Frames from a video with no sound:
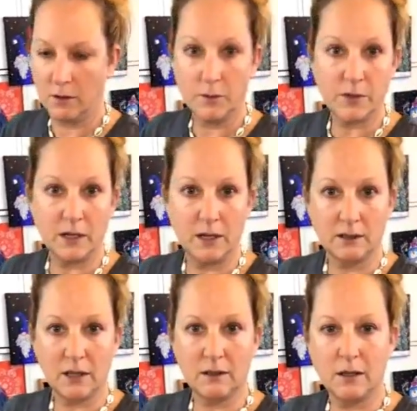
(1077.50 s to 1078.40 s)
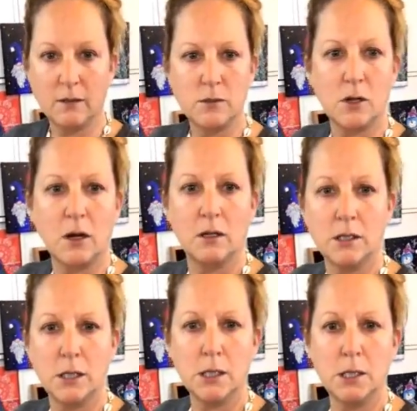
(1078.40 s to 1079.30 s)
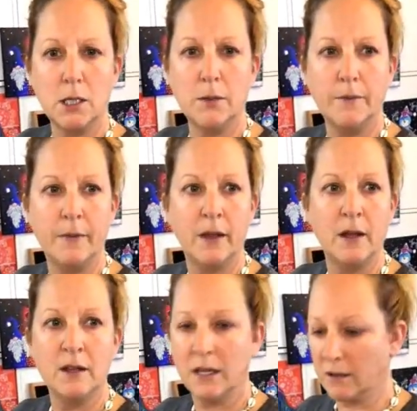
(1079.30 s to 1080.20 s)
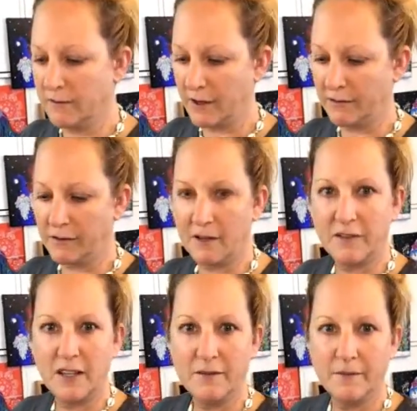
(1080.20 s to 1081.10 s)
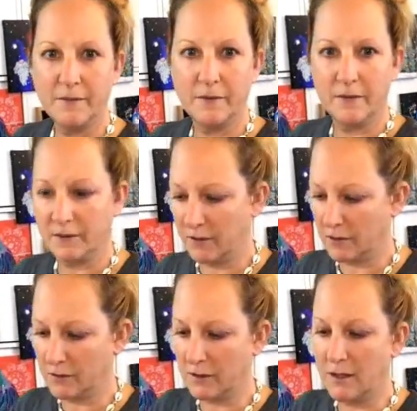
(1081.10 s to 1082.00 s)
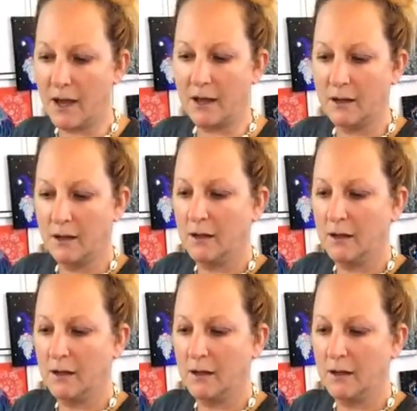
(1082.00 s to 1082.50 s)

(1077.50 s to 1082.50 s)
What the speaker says: oops, I kicked that thing. I'm sorry. Stay still. They come very fluffy. If you can see that.